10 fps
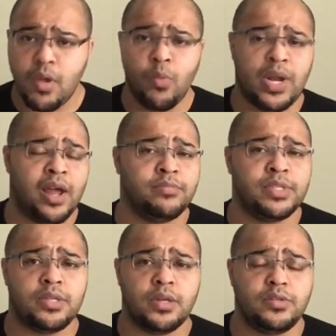When it
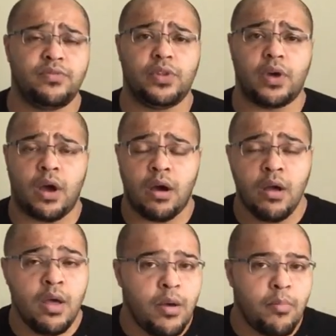comes to those of you that are
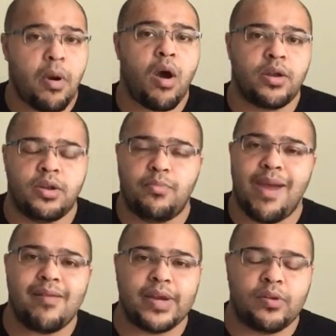partnered,
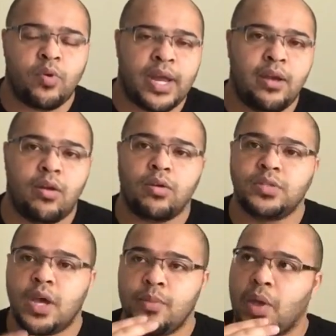married, or in
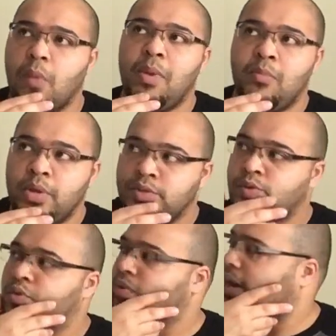long-term
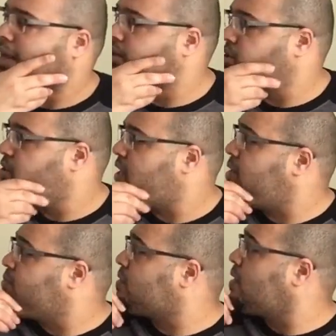commitments or
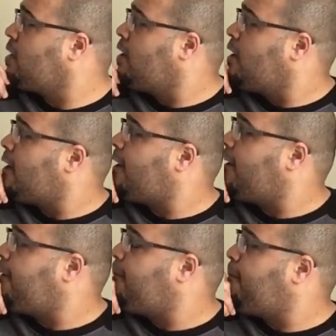relationships,
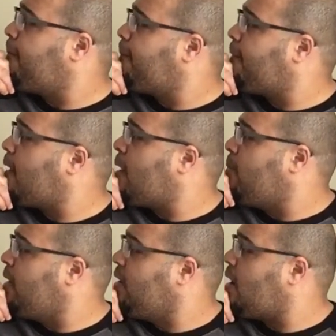I
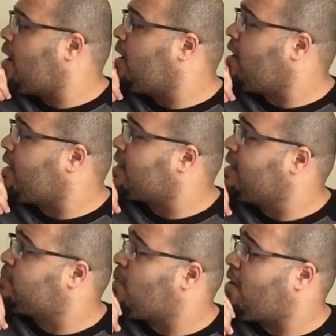mean, I like
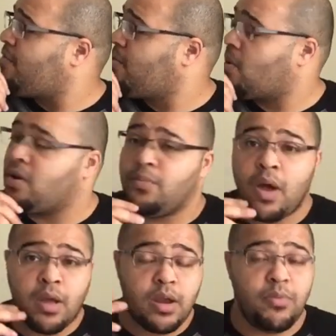this, but if I'm
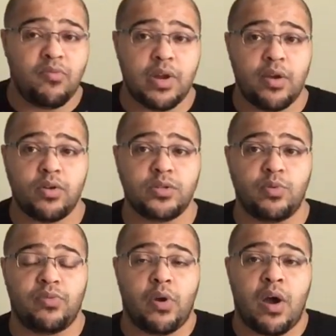gonna be really honest
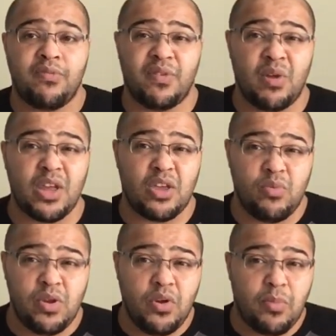with you, I feel like
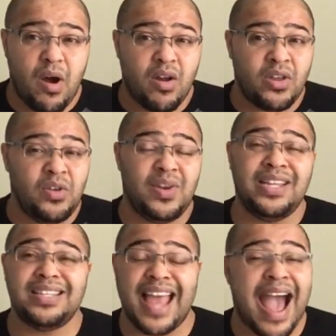you and your partner, you
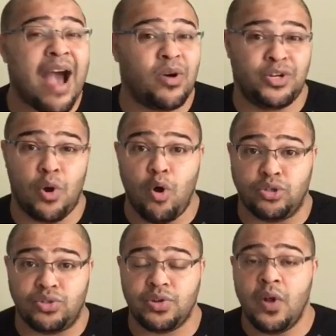need to get out of
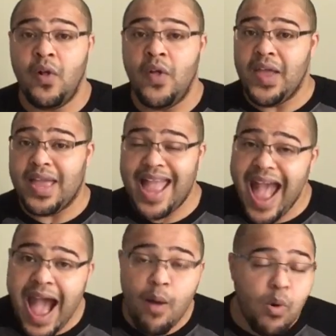Dodge.
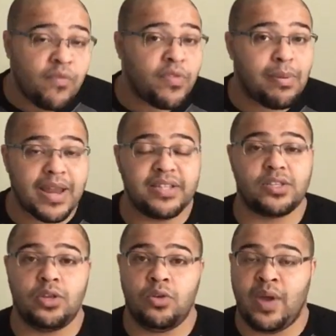Get out of the
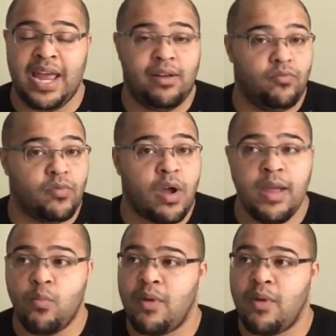place that you're in, right?